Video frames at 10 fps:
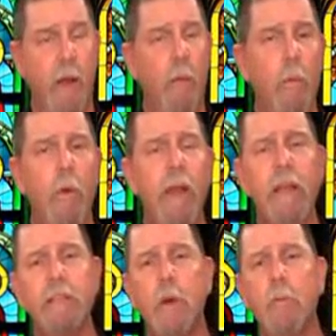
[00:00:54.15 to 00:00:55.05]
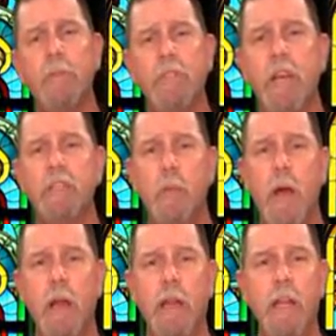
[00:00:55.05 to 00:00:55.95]
Now, whereas
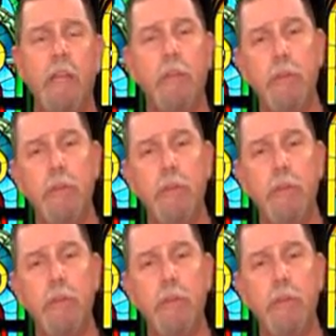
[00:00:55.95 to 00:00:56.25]
homosexuality